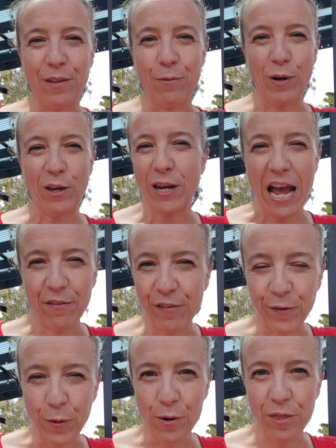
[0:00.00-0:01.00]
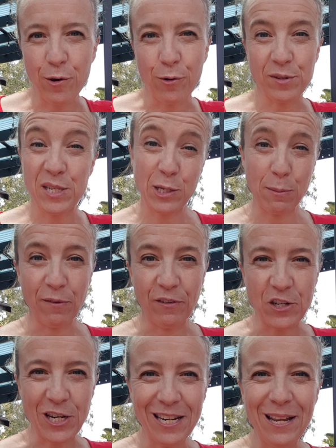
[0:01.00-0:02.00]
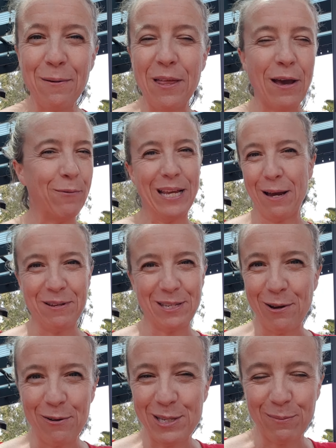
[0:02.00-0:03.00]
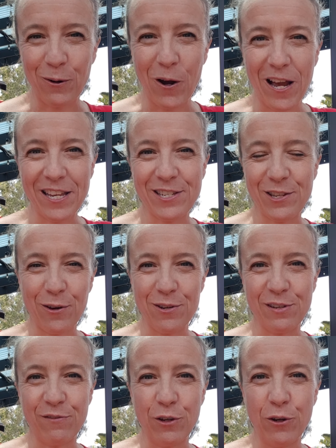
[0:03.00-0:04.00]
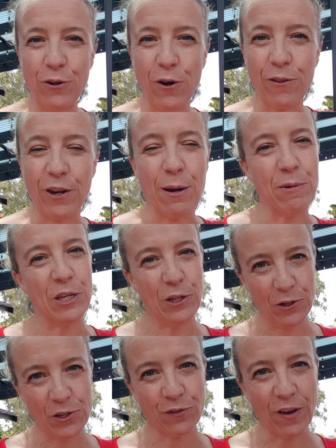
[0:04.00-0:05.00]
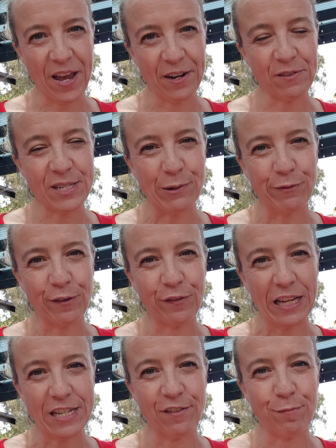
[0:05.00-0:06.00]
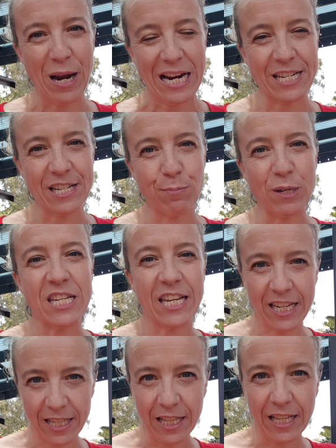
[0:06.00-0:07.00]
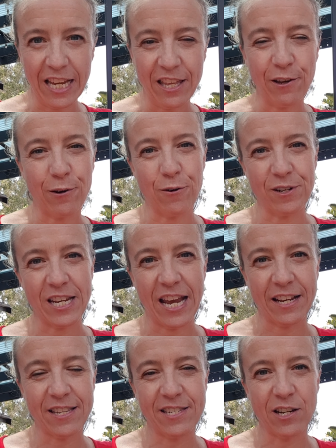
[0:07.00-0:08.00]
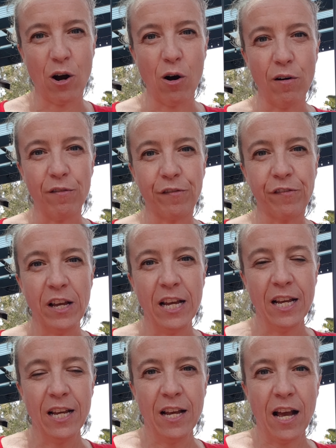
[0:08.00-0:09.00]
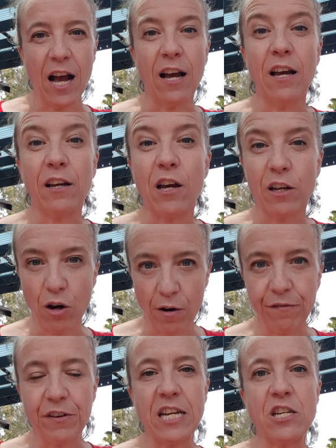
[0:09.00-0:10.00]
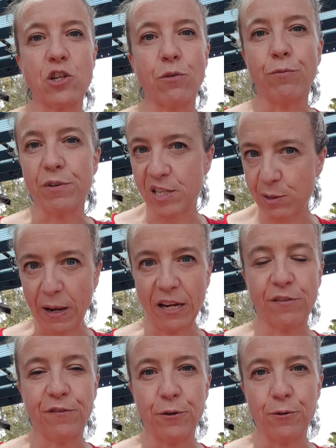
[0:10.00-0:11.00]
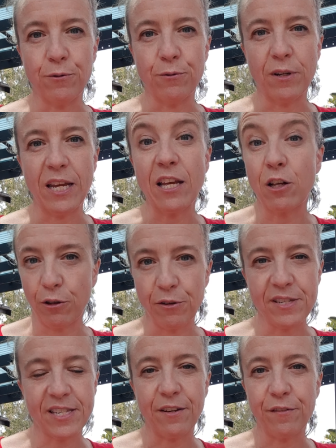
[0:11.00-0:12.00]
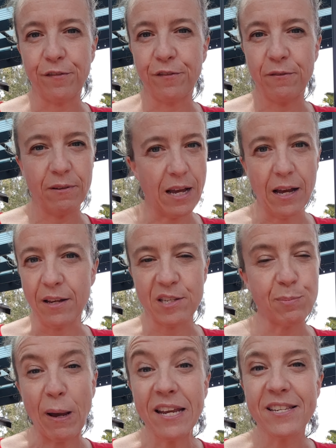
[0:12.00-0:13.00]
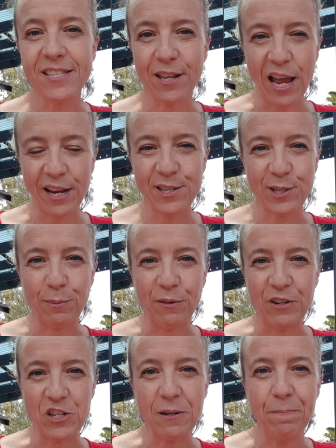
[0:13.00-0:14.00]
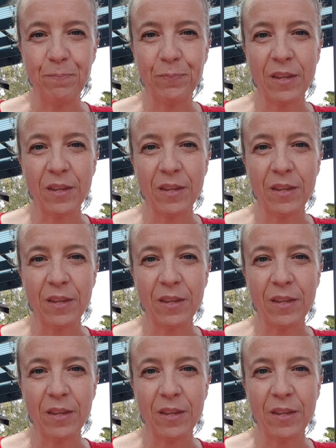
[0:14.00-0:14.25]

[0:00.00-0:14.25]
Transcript: We could have a fourth called supervision, and that would come as no surprise to those of you who know that I'm a huge fan of self-reflective practice, particularly in the context of a confidential, respectful, inclusive space like supervision.